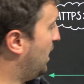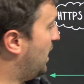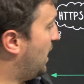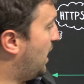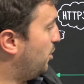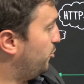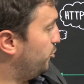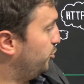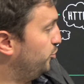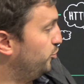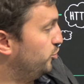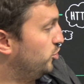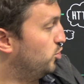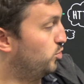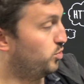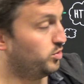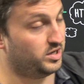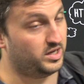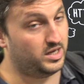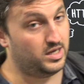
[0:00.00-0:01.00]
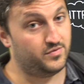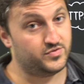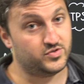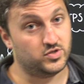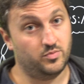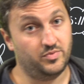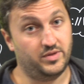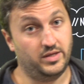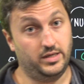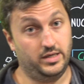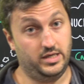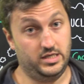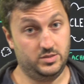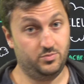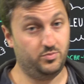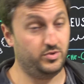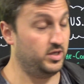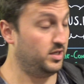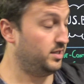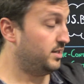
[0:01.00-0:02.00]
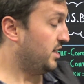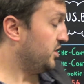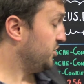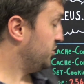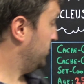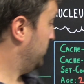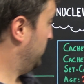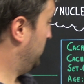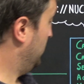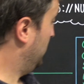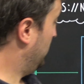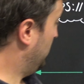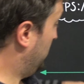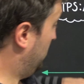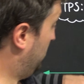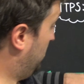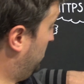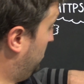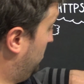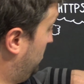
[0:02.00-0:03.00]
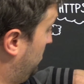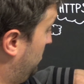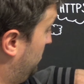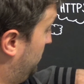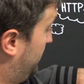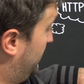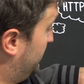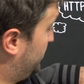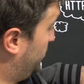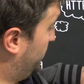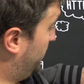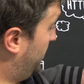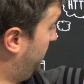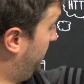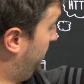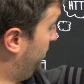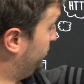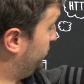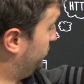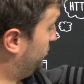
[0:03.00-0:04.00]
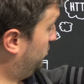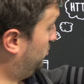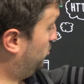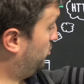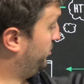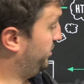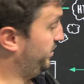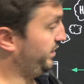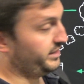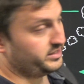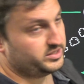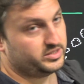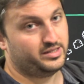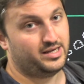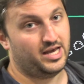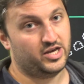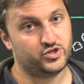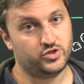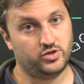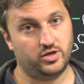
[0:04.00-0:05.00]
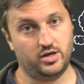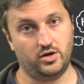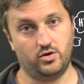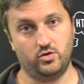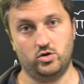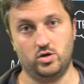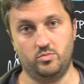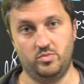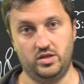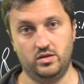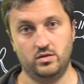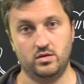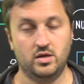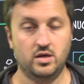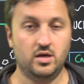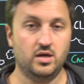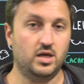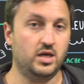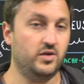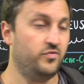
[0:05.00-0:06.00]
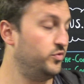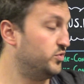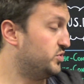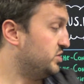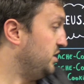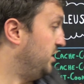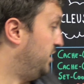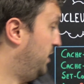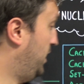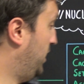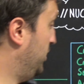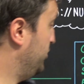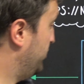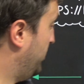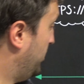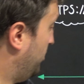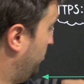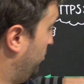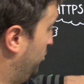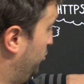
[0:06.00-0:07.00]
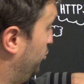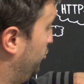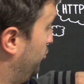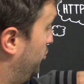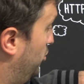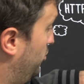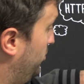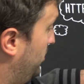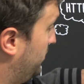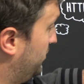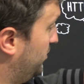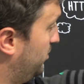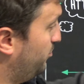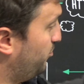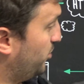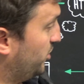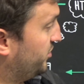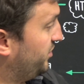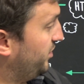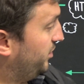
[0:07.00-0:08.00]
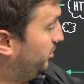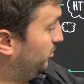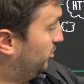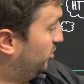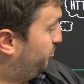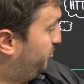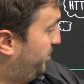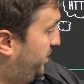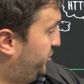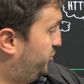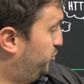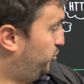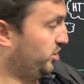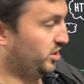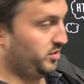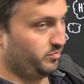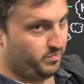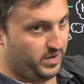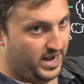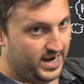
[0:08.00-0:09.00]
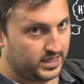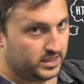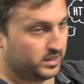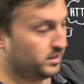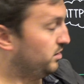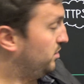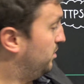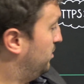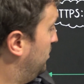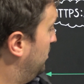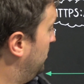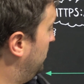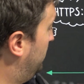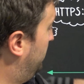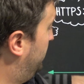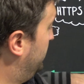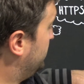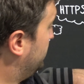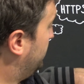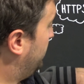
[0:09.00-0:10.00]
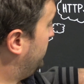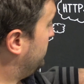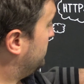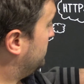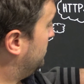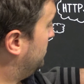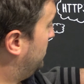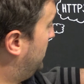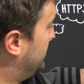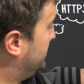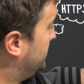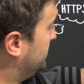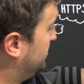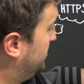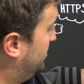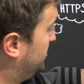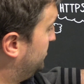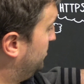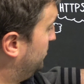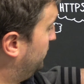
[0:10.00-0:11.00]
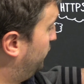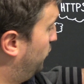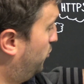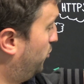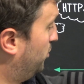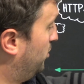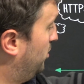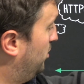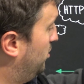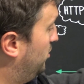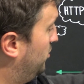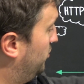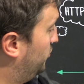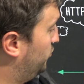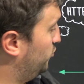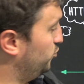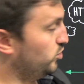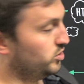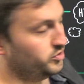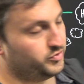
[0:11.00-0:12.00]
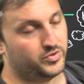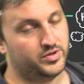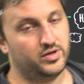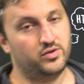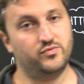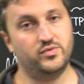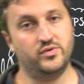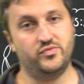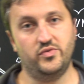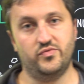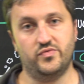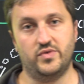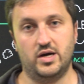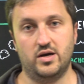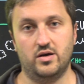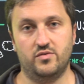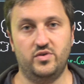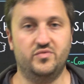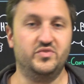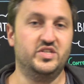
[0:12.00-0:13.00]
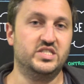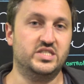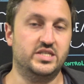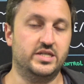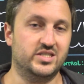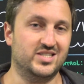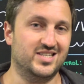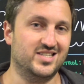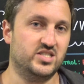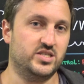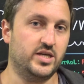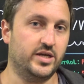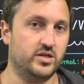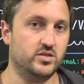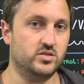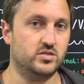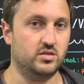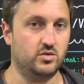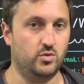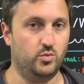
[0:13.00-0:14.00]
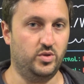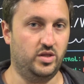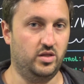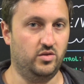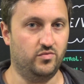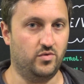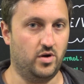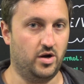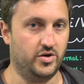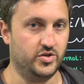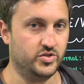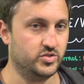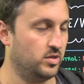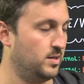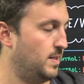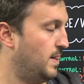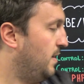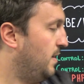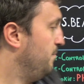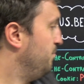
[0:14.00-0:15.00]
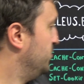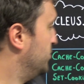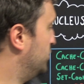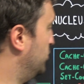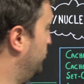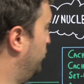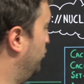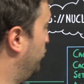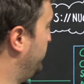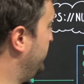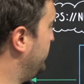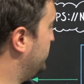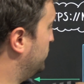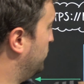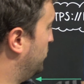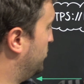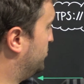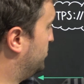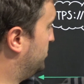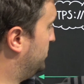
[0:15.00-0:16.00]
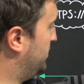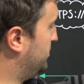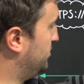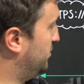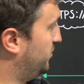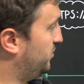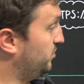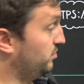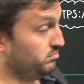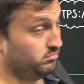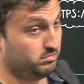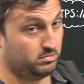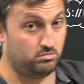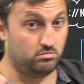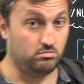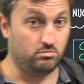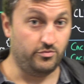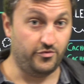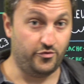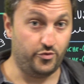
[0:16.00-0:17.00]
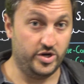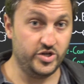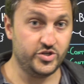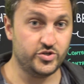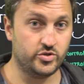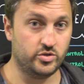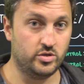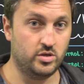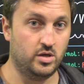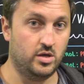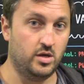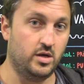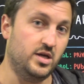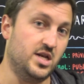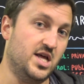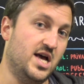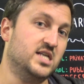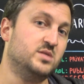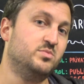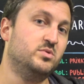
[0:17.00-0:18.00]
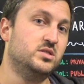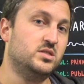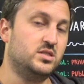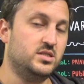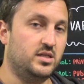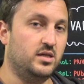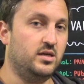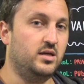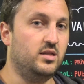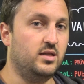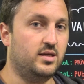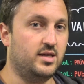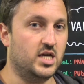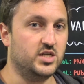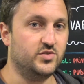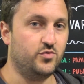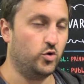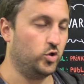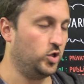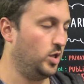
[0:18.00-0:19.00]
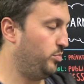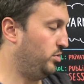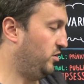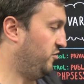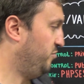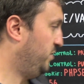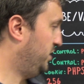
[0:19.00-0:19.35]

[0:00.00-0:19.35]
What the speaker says: How do you know if something is being cached? That's where the H or the X cache header come in. If you see an H header, you know that the particular page you got back, in this case, has existed for 256 seconds within Varnish. So the resource isn't fresh, it has been sitting in the cache for a couple of